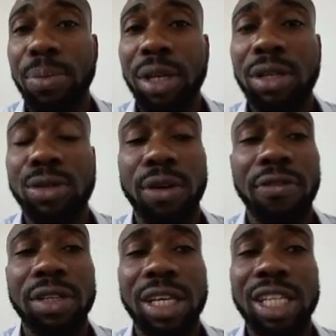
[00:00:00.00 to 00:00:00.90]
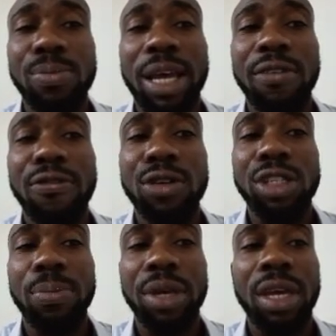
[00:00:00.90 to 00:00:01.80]
So if it hits my first
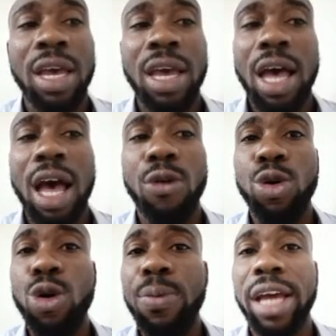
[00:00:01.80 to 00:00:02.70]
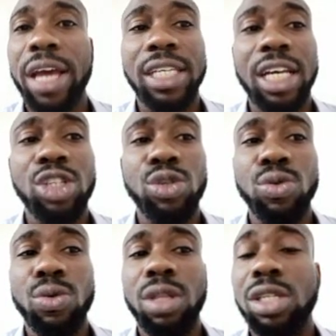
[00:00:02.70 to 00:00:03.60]
TP, I would hope that it gets to
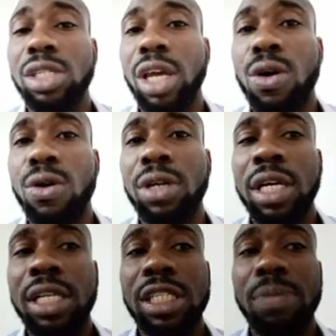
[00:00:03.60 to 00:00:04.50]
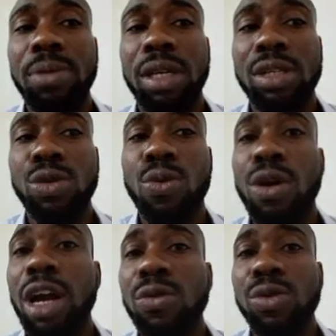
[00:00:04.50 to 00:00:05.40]
the second TP. So what I
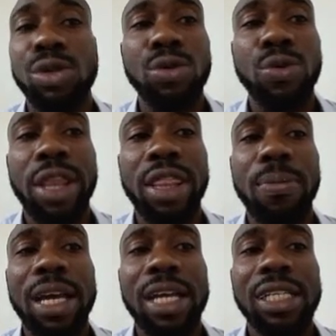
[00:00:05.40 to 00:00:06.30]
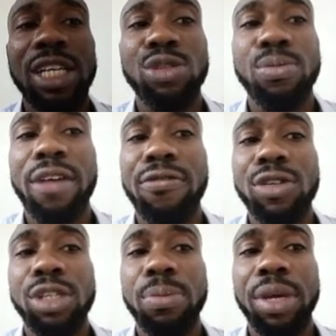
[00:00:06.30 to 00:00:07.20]
would do when the market gets to my first
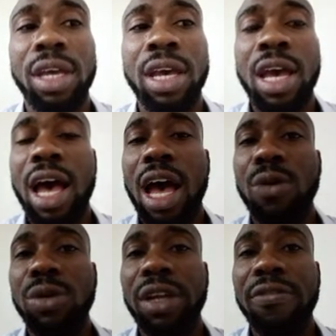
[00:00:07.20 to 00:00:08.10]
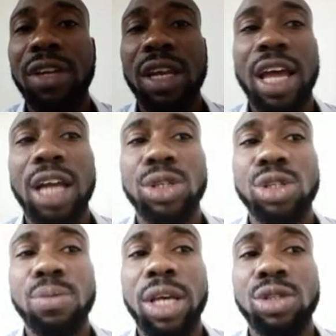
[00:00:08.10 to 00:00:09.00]
TP, I would definitely adjust my
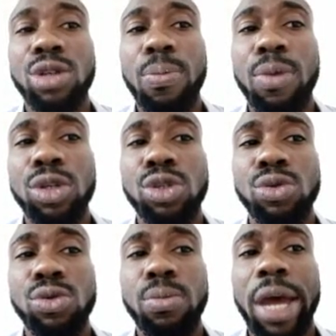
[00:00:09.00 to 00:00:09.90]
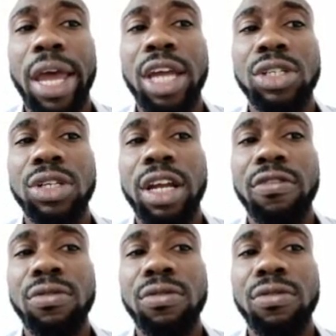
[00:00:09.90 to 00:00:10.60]
stop loss to my entry level.